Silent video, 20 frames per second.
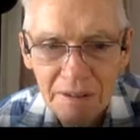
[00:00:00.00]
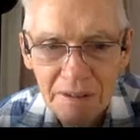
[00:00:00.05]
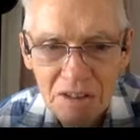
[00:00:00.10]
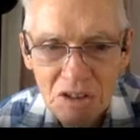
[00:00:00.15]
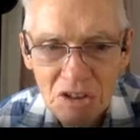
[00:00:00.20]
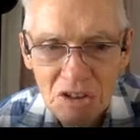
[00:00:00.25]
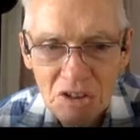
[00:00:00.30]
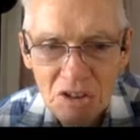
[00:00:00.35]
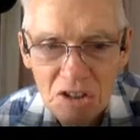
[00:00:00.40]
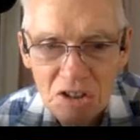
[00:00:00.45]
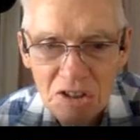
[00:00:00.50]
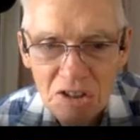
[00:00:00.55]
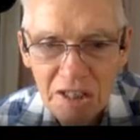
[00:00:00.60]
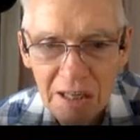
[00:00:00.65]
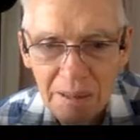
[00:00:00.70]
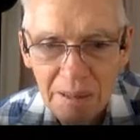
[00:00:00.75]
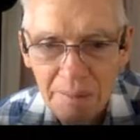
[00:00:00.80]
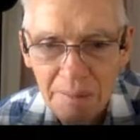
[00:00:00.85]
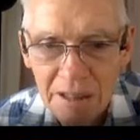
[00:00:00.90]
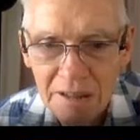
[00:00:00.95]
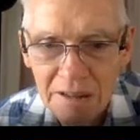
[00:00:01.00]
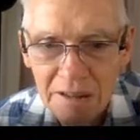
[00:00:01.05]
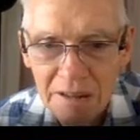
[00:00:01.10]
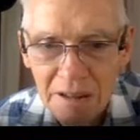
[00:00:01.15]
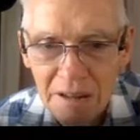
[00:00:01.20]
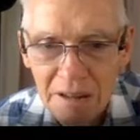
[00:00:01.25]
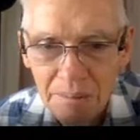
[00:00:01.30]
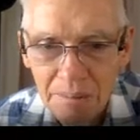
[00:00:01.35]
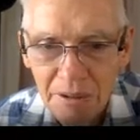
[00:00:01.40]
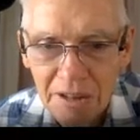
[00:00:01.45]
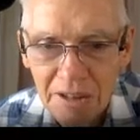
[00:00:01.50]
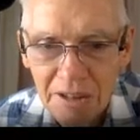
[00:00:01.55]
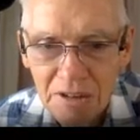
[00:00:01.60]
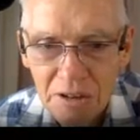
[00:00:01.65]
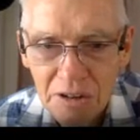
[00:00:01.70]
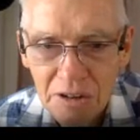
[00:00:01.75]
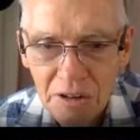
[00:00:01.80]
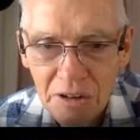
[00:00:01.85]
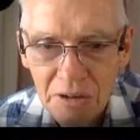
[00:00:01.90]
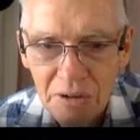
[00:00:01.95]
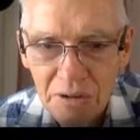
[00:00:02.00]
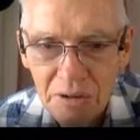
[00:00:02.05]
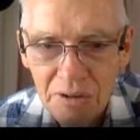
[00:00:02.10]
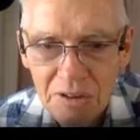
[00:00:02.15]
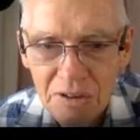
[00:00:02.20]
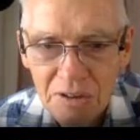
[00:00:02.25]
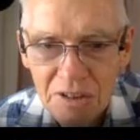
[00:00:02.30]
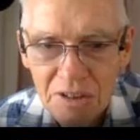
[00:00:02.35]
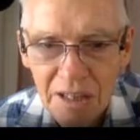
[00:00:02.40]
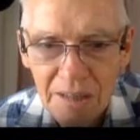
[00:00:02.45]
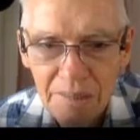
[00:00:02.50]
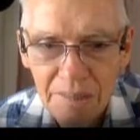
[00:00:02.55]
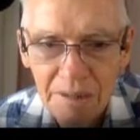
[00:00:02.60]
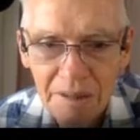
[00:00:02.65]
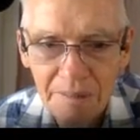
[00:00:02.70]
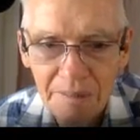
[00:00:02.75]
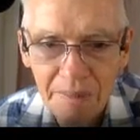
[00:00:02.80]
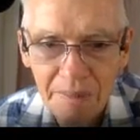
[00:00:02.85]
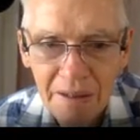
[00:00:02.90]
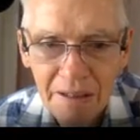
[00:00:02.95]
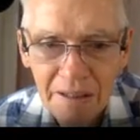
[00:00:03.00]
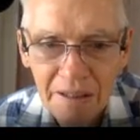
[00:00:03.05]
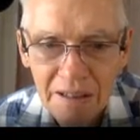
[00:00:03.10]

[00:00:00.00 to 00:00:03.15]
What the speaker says: This is a statement. Please include this statement.